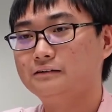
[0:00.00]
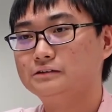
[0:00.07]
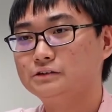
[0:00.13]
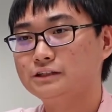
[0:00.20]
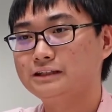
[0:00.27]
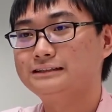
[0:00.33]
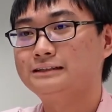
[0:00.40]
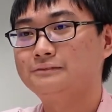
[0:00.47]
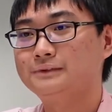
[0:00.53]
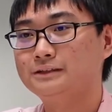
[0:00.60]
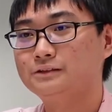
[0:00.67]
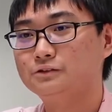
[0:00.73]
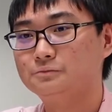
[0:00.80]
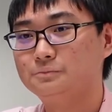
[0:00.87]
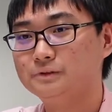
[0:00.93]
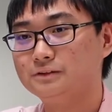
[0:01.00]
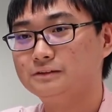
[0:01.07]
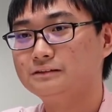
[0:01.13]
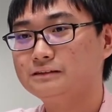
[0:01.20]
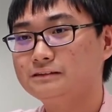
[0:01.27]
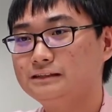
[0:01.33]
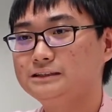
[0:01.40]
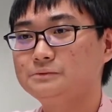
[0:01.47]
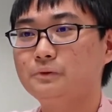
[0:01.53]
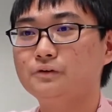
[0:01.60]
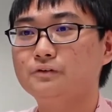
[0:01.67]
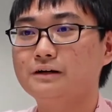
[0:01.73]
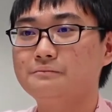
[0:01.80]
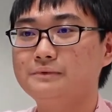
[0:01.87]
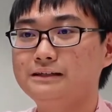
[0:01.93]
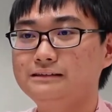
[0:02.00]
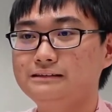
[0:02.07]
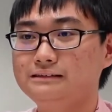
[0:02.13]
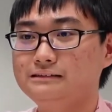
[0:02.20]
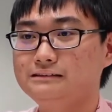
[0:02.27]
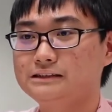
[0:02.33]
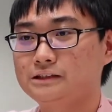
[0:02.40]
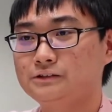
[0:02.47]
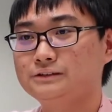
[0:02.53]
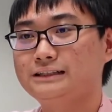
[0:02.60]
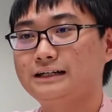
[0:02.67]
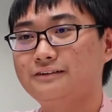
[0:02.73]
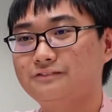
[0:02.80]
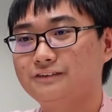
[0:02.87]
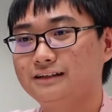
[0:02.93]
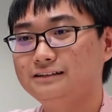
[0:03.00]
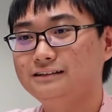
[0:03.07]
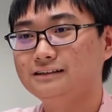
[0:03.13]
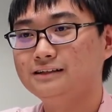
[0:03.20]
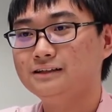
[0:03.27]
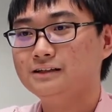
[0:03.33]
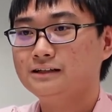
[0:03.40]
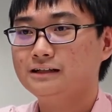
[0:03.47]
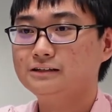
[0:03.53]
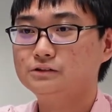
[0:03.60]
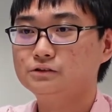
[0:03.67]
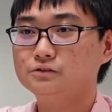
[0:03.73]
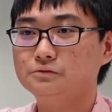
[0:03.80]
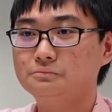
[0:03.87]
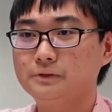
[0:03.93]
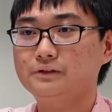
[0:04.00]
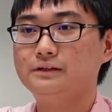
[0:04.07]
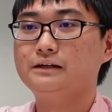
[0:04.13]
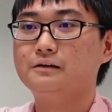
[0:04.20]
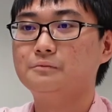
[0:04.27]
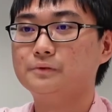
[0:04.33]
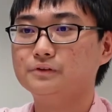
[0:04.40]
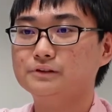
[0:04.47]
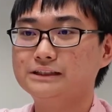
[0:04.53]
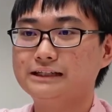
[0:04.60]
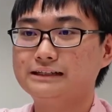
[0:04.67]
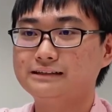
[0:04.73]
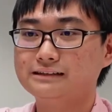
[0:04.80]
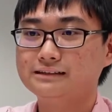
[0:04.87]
try something to put these programming skills that I've learned into building a project,